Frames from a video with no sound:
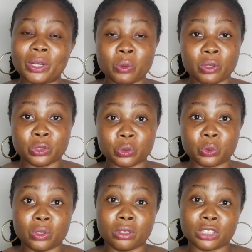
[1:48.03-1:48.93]
when you want
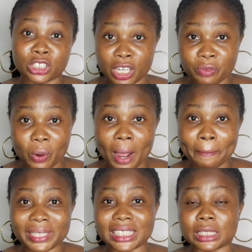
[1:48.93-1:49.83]
to shave your
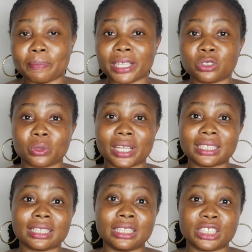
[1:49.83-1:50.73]
armpit, it's best to
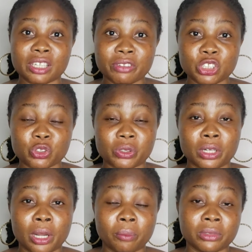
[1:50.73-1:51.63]
get a
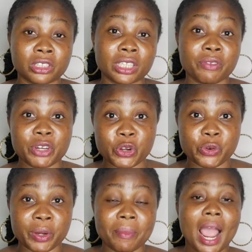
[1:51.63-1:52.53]
shaving
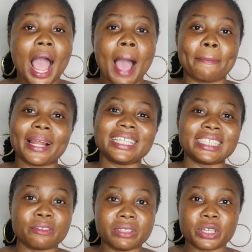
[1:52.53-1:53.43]
cream, apply
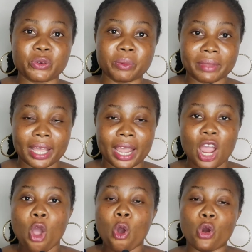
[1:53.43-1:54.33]
shaving cream
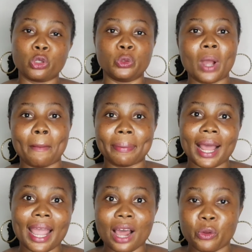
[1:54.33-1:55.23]
there, or you
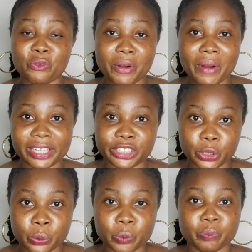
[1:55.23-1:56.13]
apply aloe vera
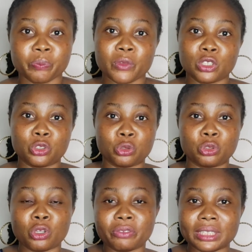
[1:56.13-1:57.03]
gel to
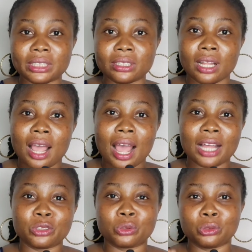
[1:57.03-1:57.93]
soften
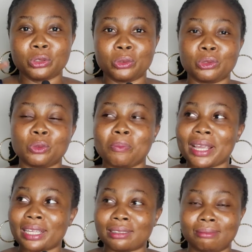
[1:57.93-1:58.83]
and to
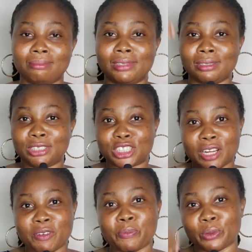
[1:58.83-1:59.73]
make the
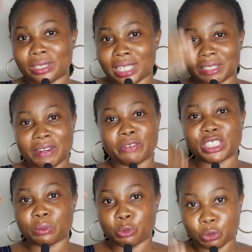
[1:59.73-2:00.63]
shaving process
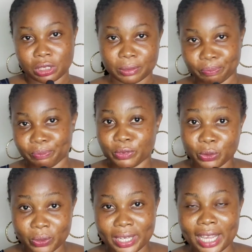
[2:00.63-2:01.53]
very smooth.
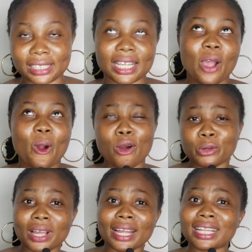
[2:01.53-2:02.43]

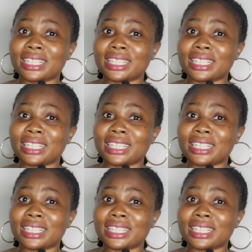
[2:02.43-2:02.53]
Or you can